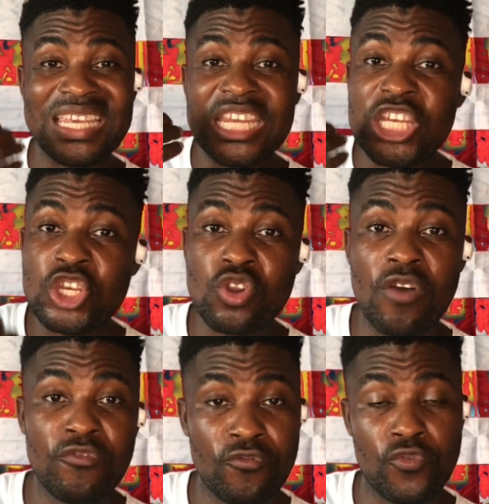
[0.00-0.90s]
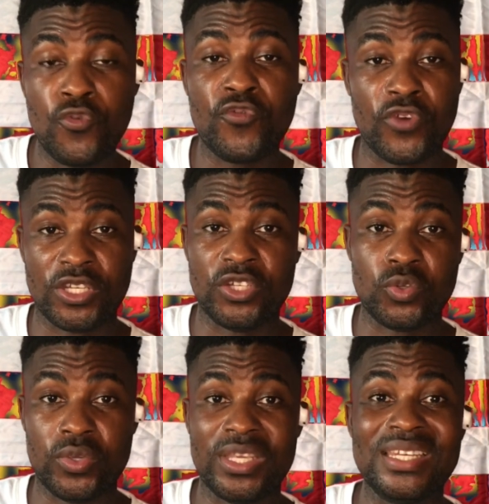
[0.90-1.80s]
enough food for them
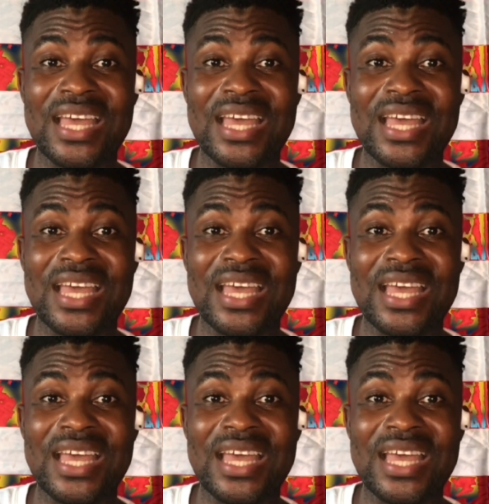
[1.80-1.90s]
to eat,